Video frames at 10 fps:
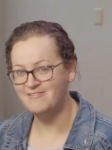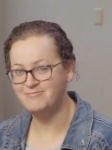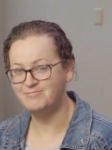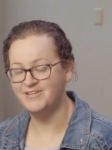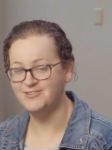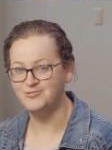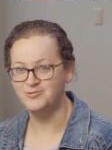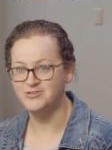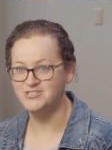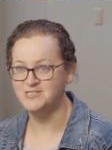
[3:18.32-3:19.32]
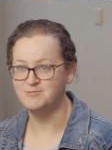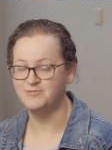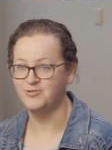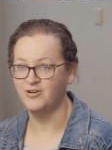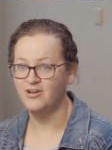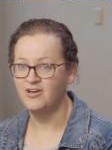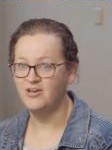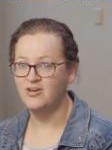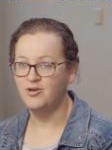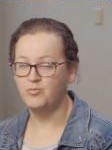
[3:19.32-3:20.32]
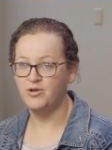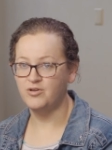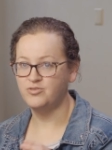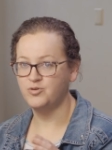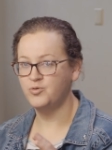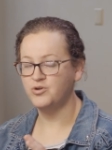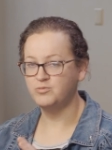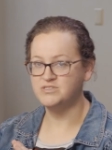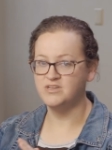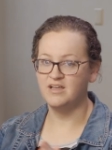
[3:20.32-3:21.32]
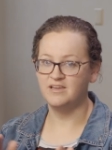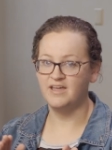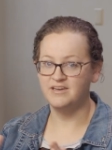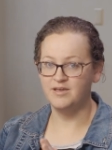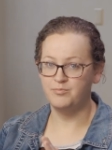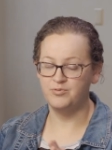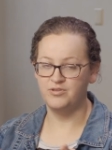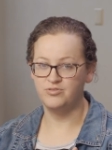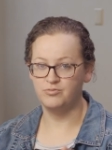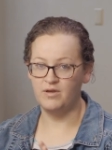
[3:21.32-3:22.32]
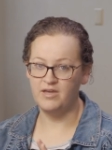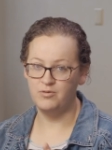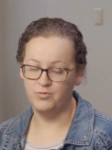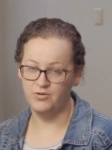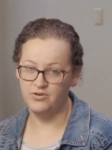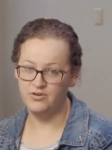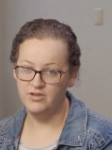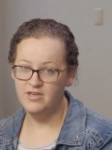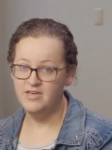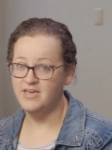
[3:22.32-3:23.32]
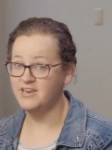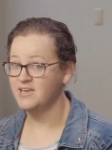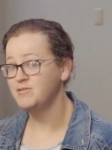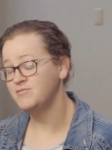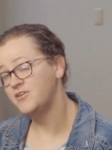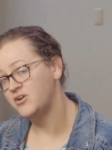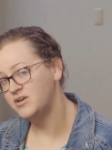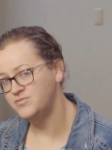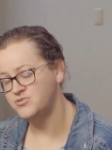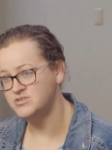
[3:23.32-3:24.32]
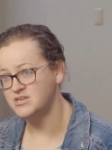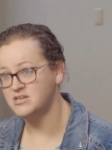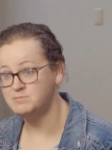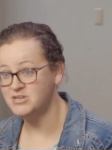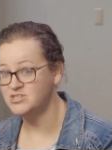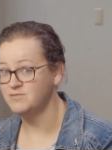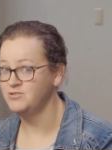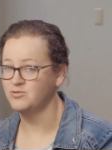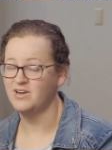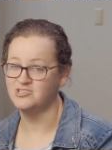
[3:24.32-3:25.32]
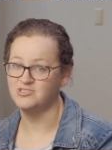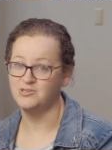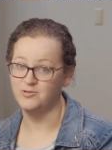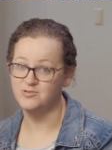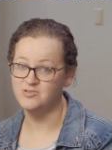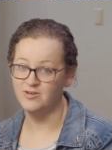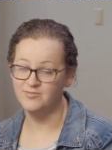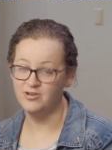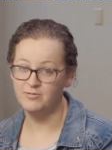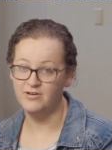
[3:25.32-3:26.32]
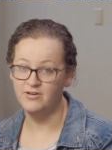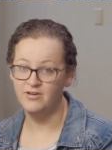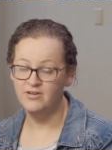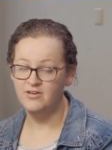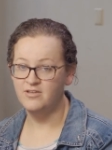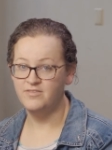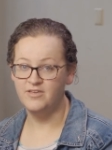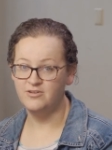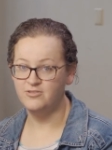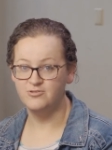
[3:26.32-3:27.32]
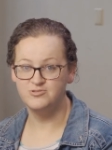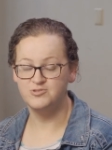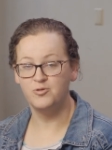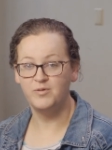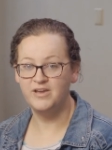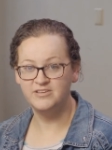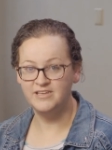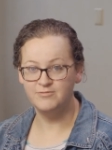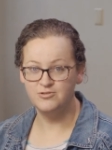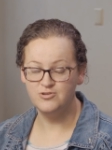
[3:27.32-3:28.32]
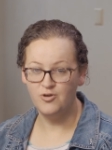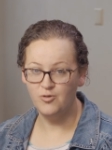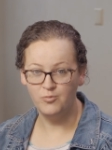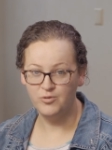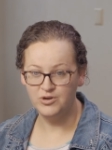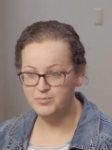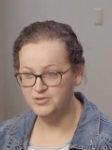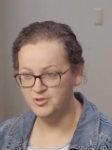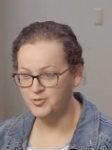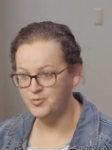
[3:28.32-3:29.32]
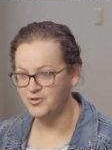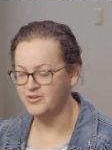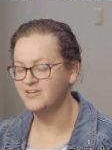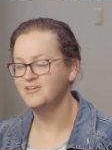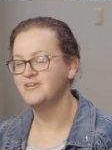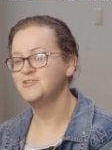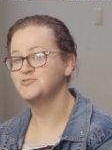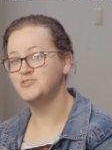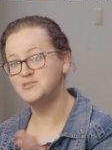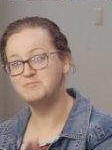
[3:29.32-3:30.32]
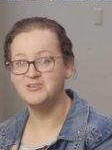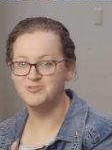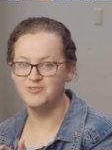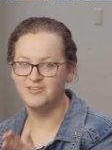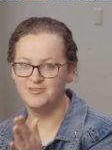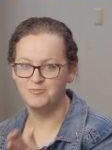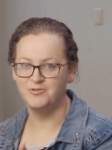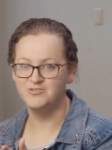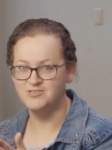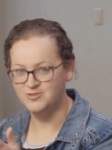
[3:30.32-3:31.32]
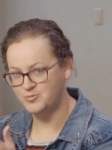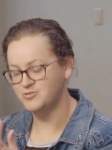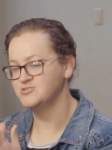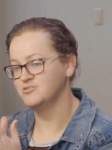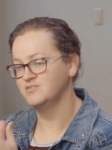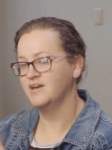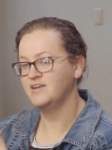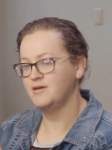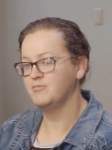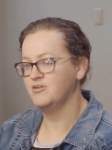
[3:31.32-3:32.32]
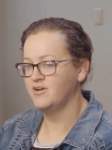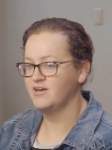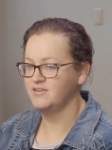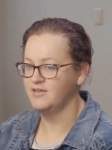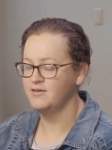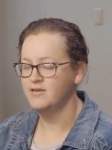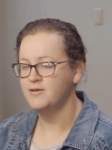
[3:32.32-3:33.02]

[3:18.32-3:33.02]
I've played through chord sheets before where the chord was not lined up with the right word, and it can be very confusing, especially if you don't actually know the song very well. Then there's no way to even know where to put the chord. So just make sure that the words and the chords are lined up correctly.